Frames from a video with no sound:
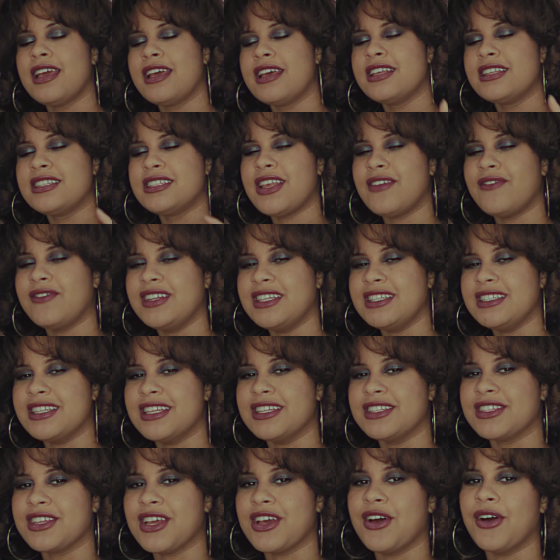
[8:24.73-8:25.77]
70s
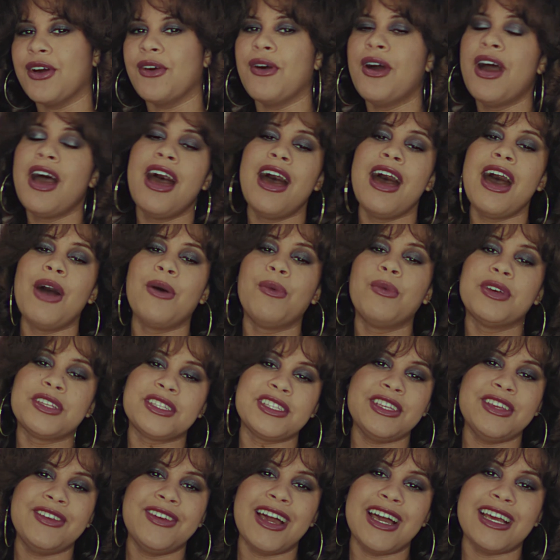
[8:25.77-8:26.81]
disco. We'll
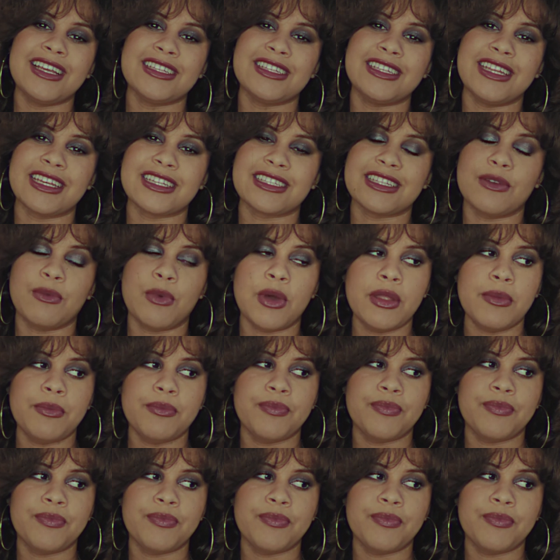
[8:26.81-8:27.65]
see you guys next time. What?